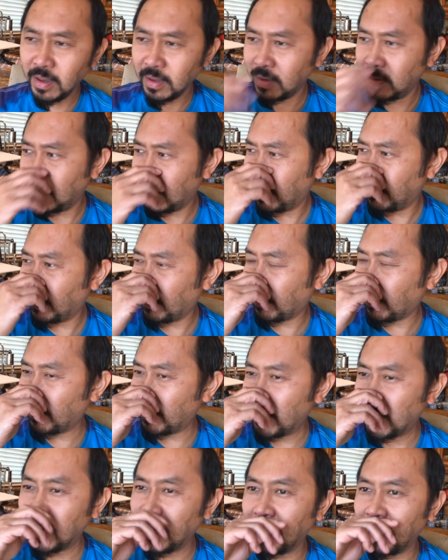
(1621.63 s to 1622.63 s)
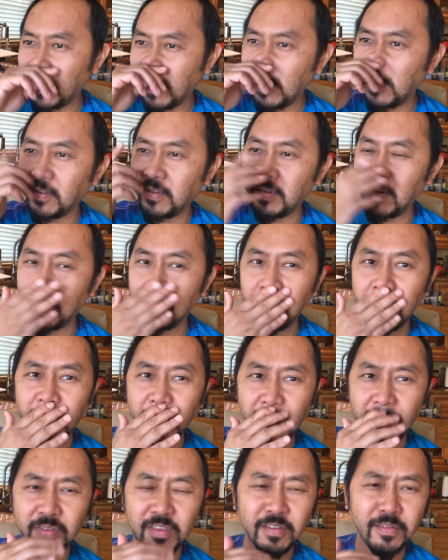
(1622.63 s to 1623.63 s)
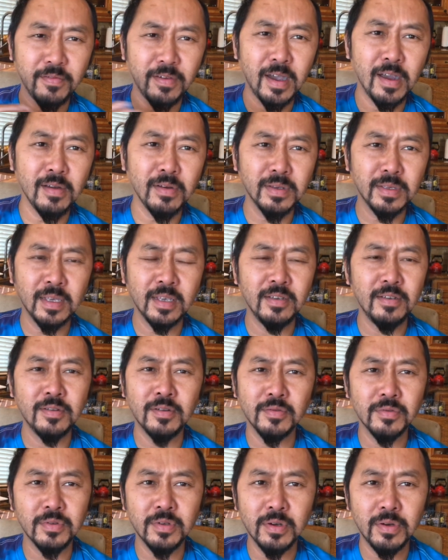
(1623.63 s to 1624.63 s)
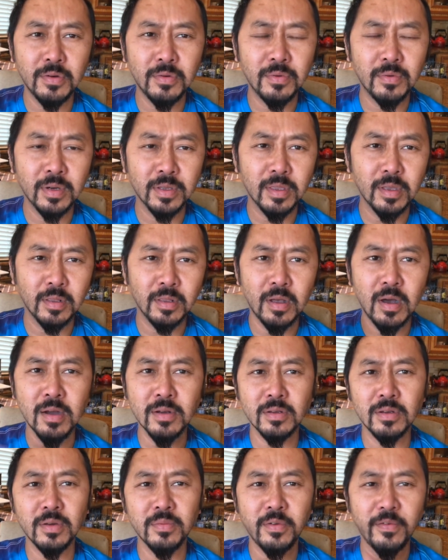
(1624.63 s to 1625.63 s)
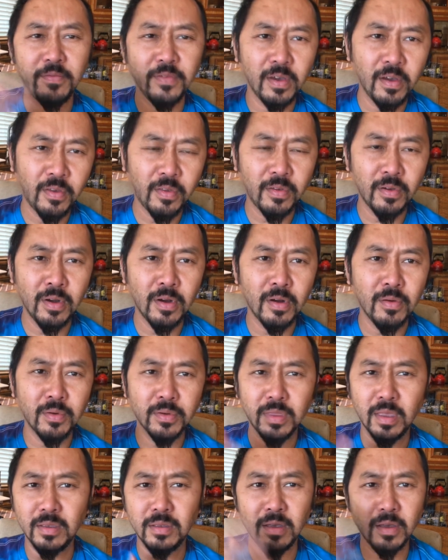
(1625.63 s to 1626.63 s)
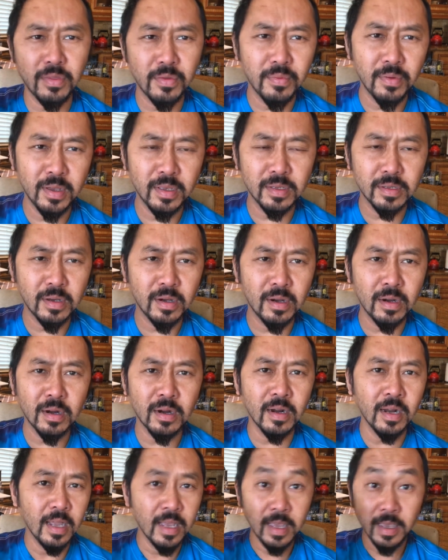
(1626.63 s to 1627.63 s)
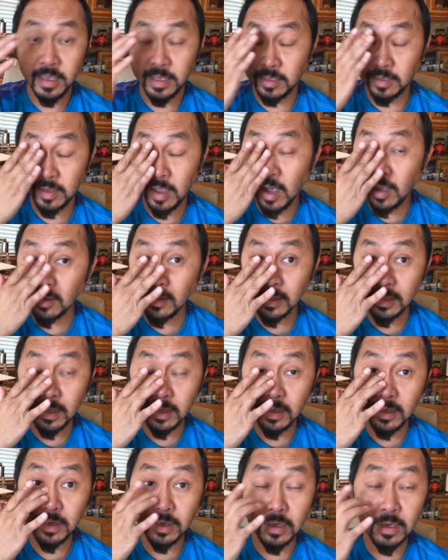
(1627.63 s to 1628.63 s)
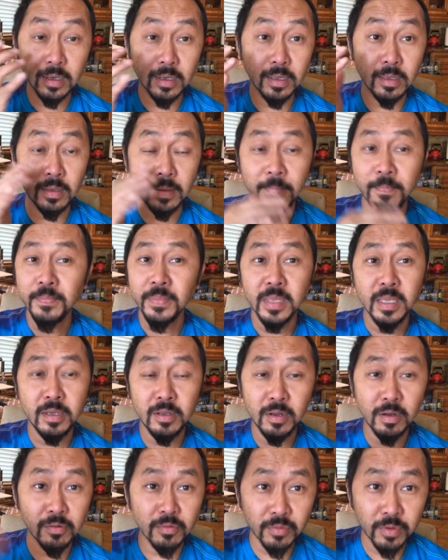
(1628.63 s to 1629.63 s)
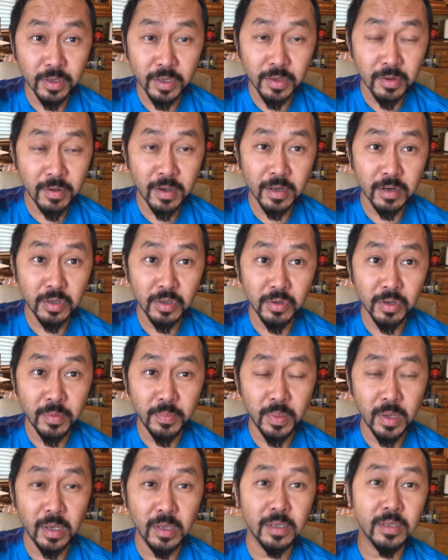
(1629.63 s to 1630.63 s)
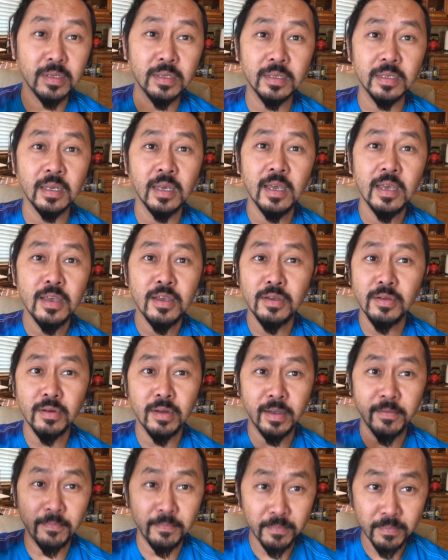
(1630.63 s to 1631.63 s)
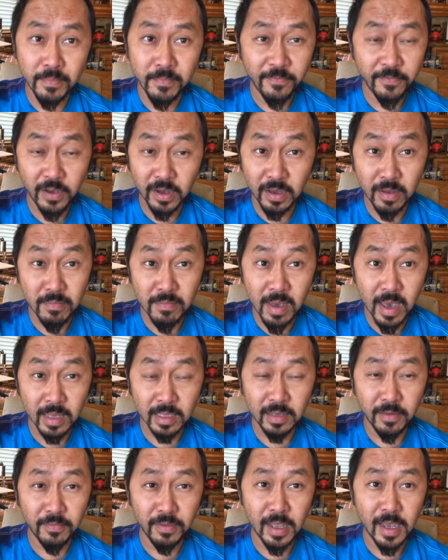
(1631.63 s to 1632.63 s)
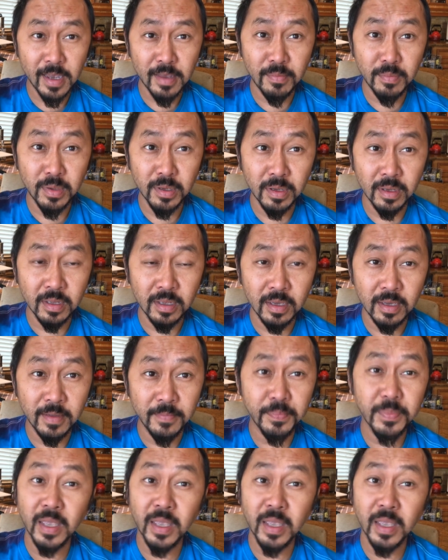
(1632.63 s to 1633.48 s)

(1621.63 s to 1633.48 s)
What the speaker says: You have this coronavirus. You've got this virus that you don't know what the long-term effects are, what the death rates are. It's not looking good. You don't really know how to treat patients. You're at fucking massive liability.